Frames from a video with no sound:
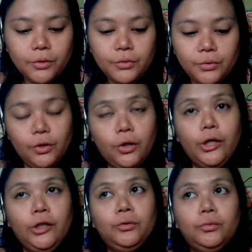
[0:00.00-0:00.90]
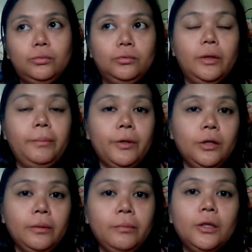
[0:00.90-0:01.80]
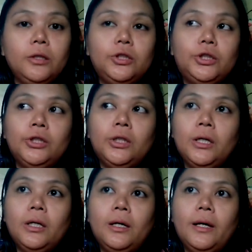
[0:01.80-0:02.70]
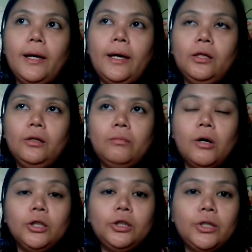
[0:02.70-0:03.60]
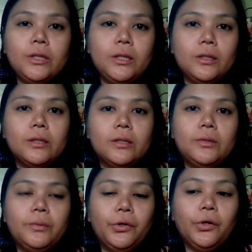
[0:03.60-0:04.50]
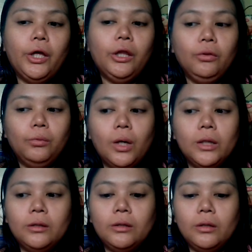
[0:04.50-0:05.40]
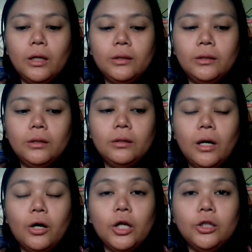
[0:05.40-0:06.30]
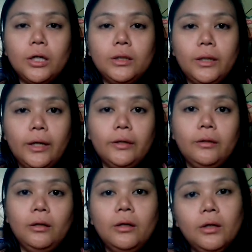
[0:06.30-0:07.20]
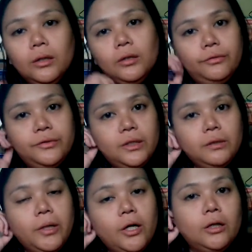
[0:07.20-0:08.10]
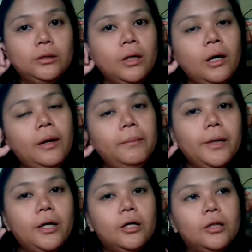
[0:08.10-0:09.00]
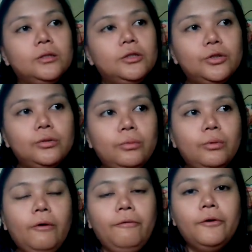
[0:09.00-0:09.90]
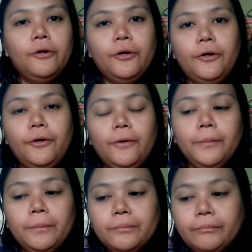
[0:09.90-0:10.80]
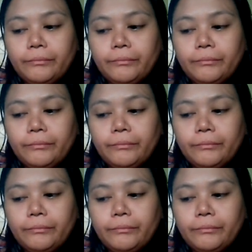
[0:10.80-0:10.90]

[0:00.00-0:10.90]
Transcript: Because we're going to the pilgrimage, and in March 6th, we're going to Angana again to visit my aunt because two of her